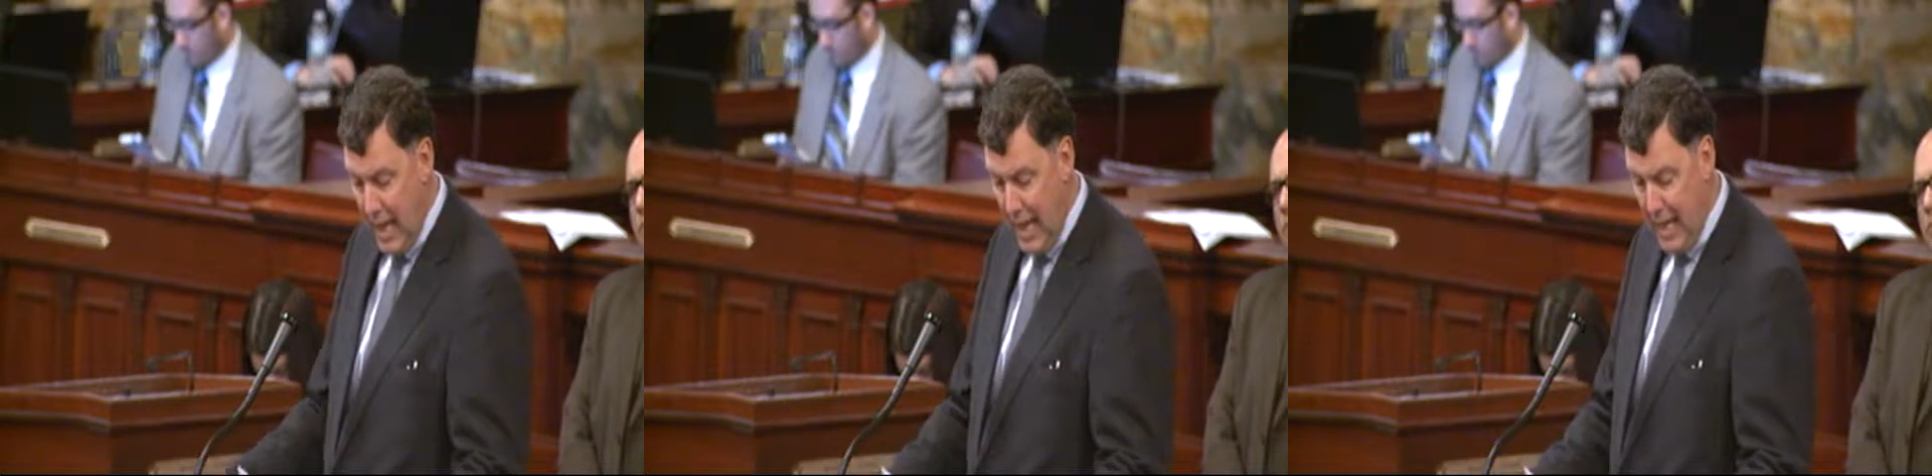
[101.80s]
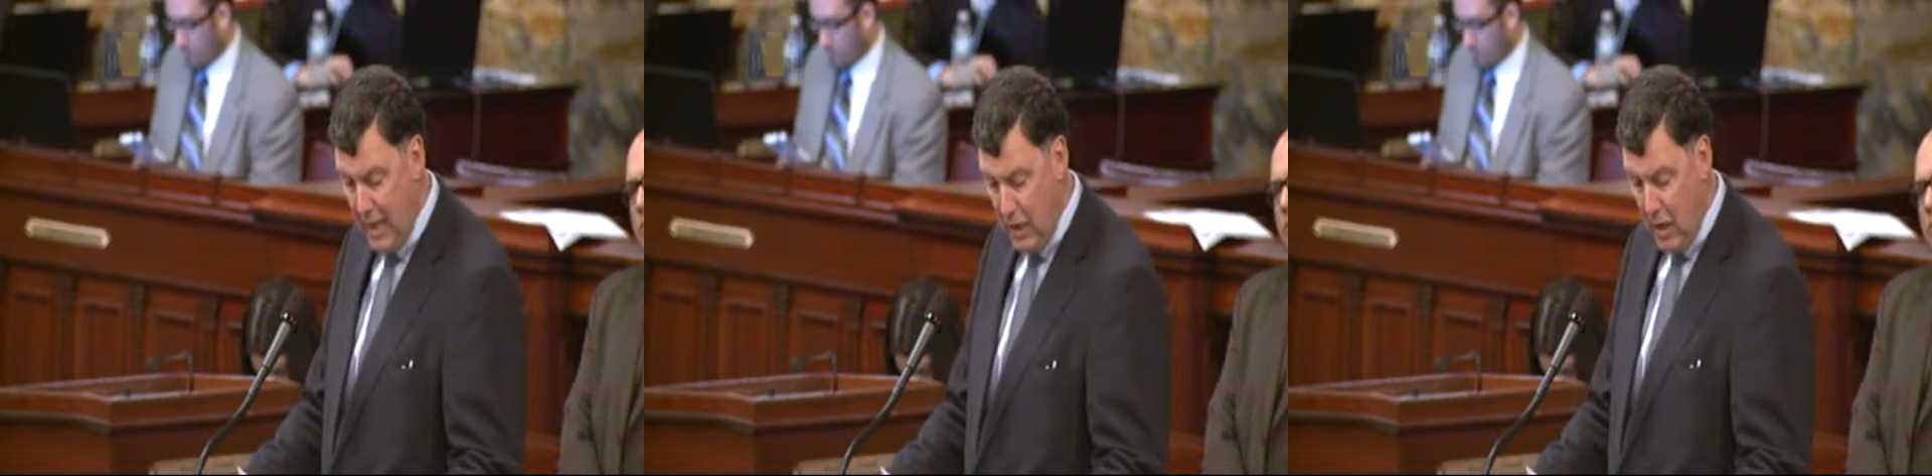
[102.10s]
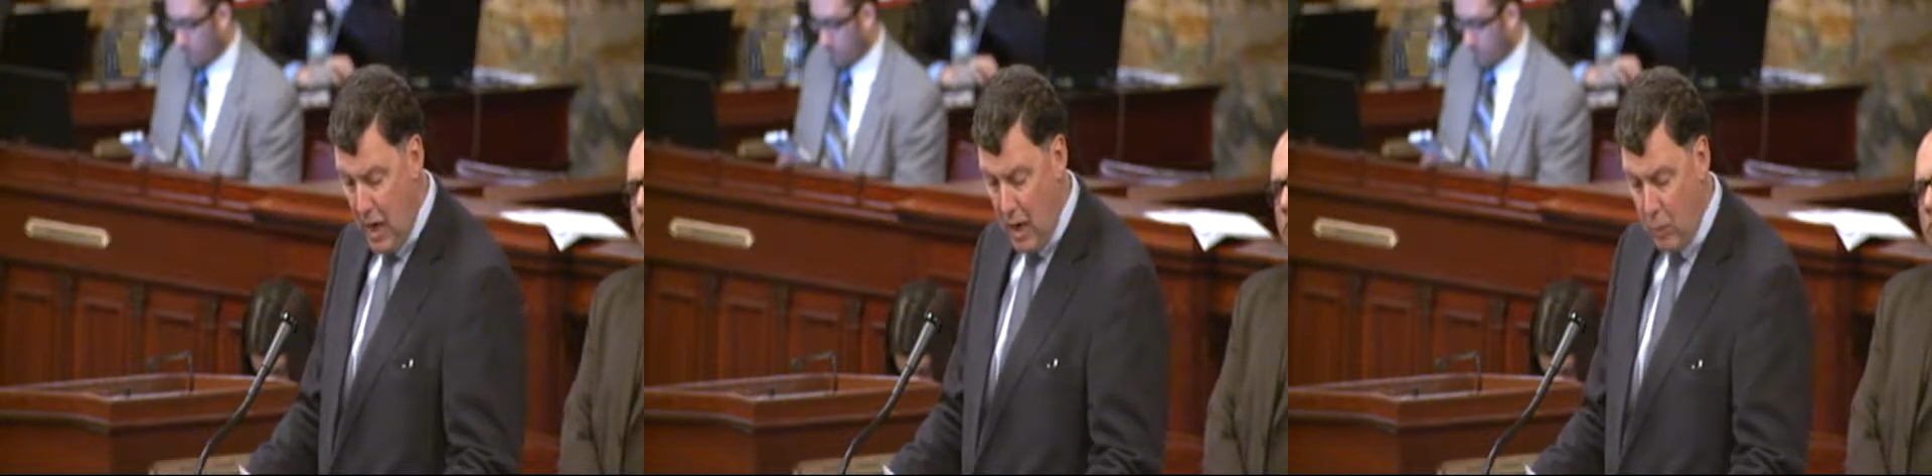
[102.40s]
Ink
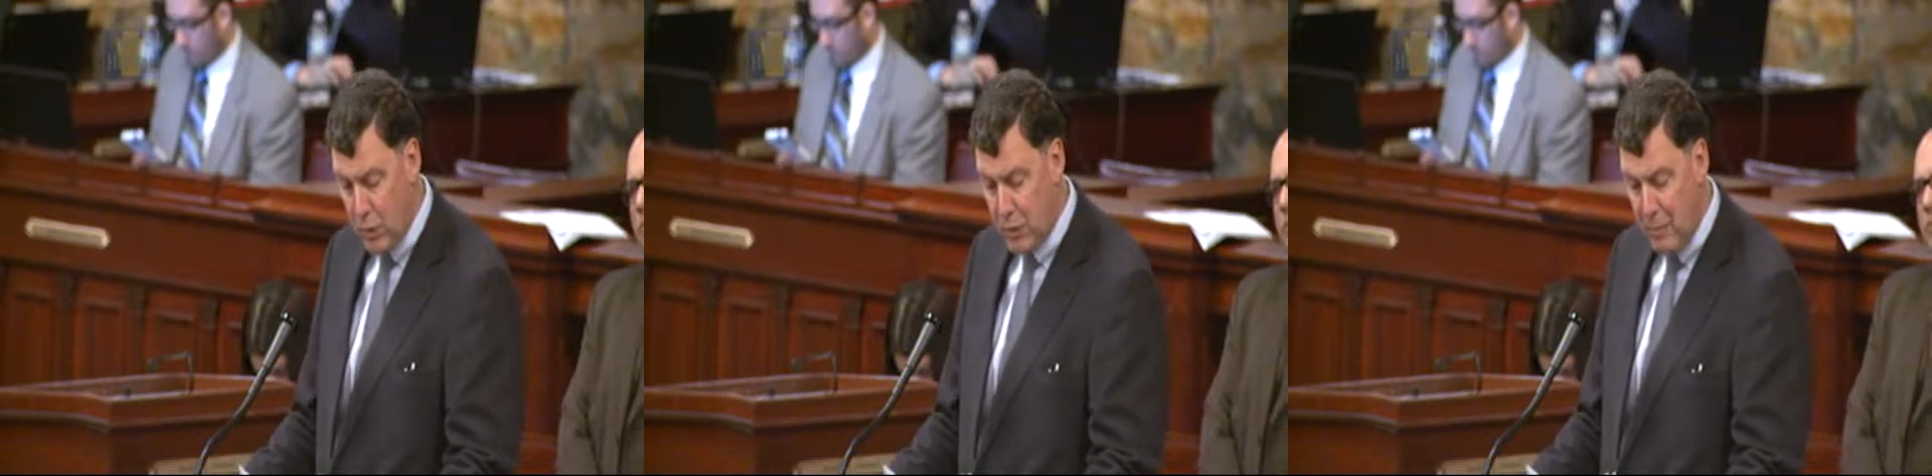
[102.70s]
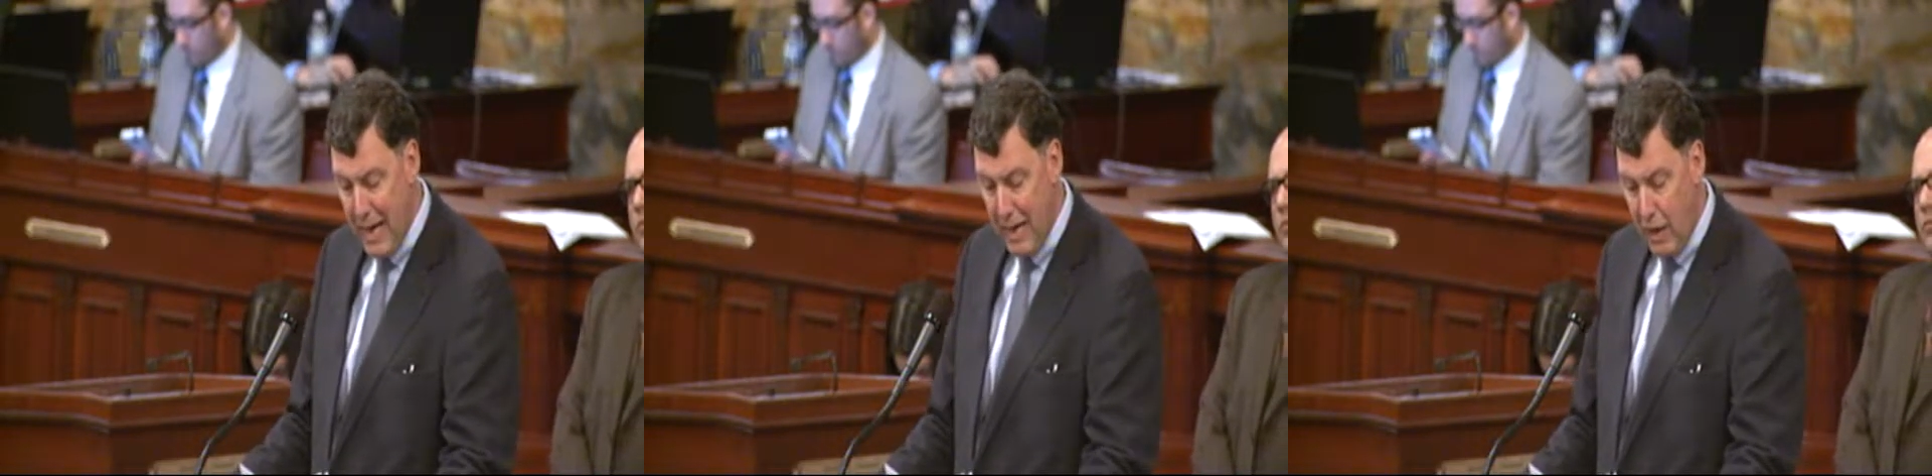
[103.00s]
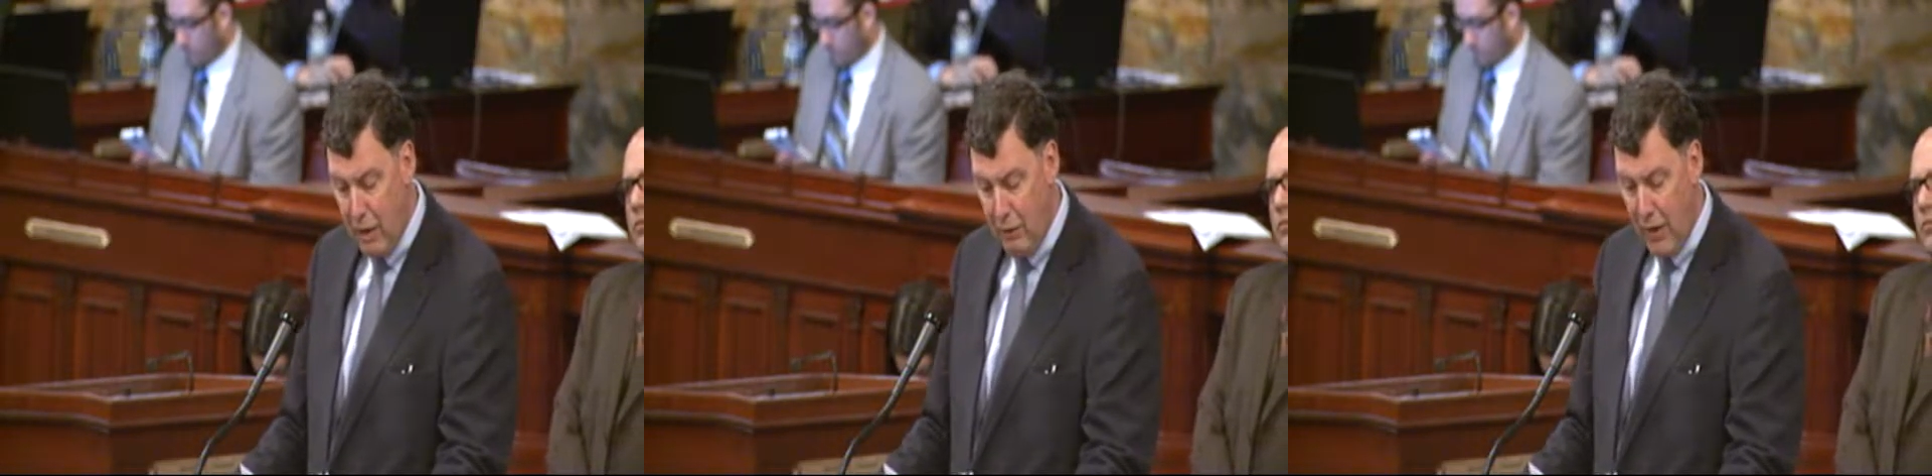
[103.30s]
was made
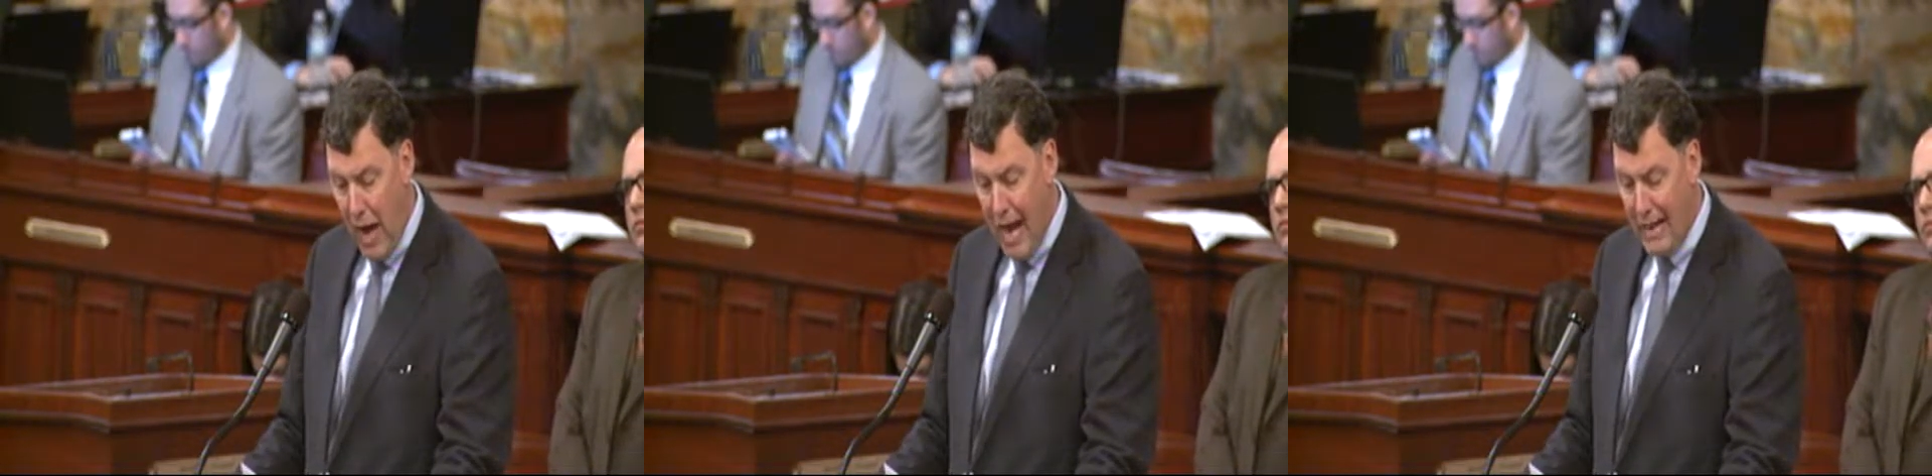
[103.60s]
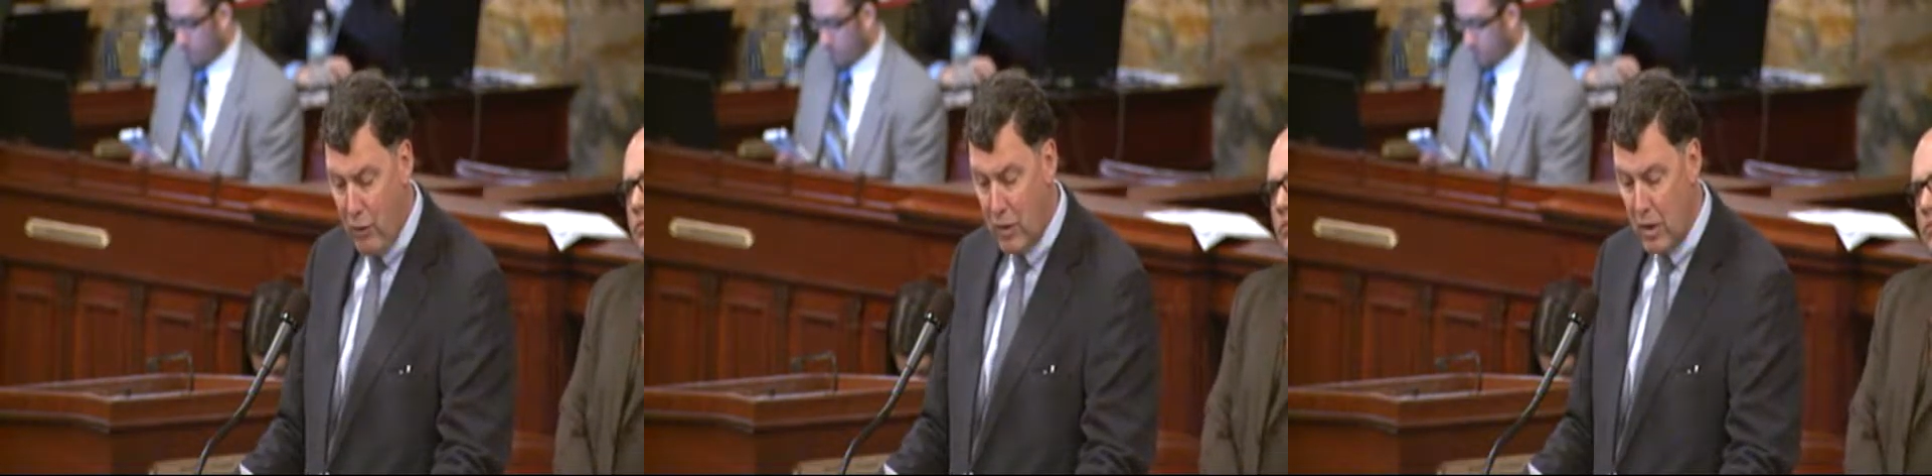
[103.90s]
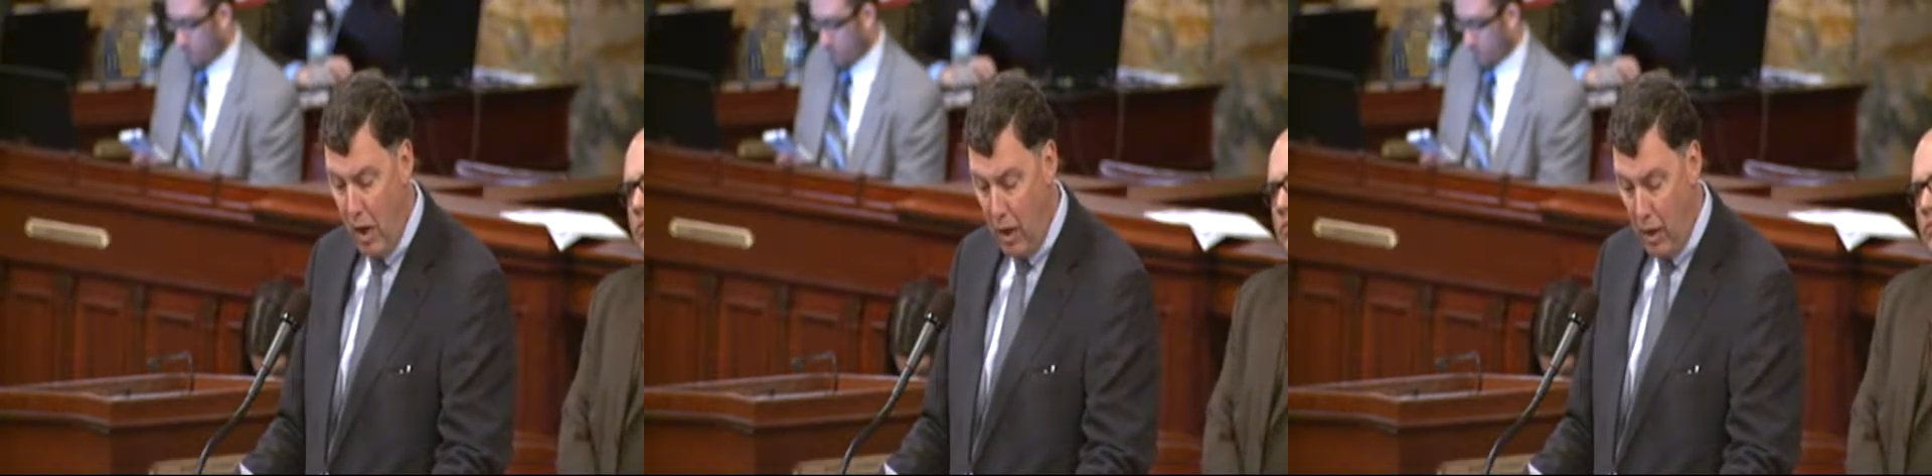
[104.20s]
of iron
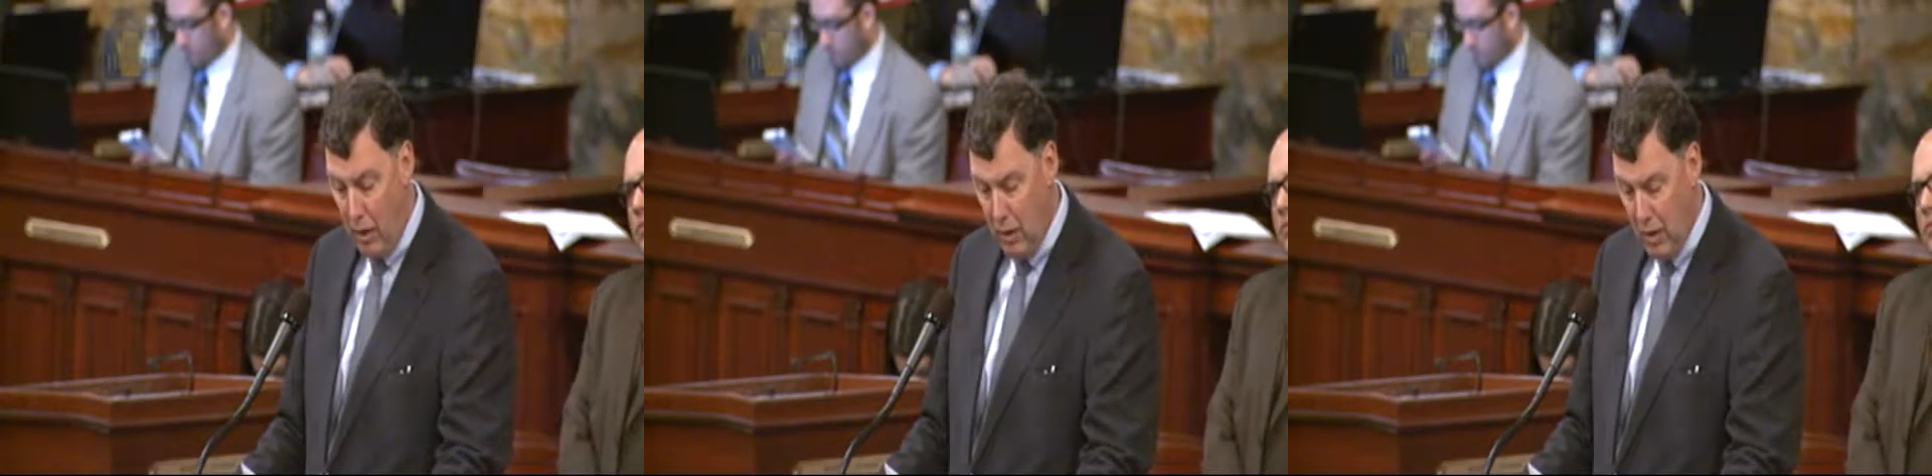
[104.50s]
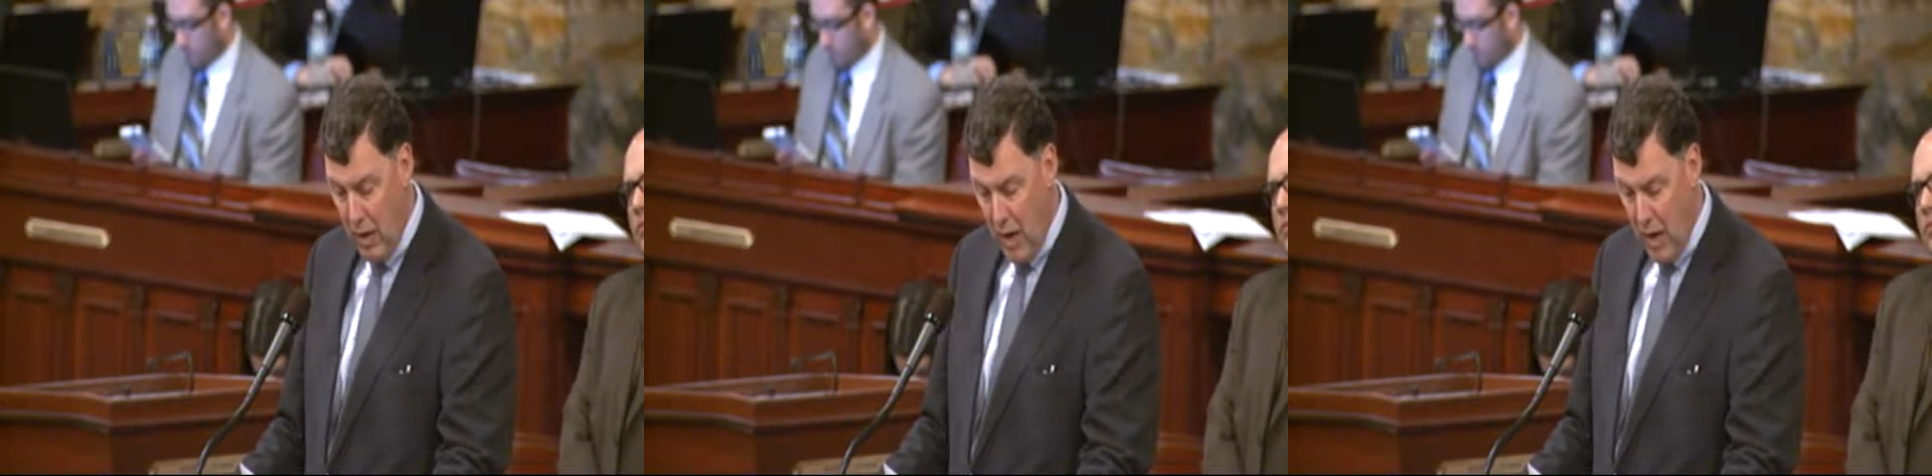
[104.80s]
gall,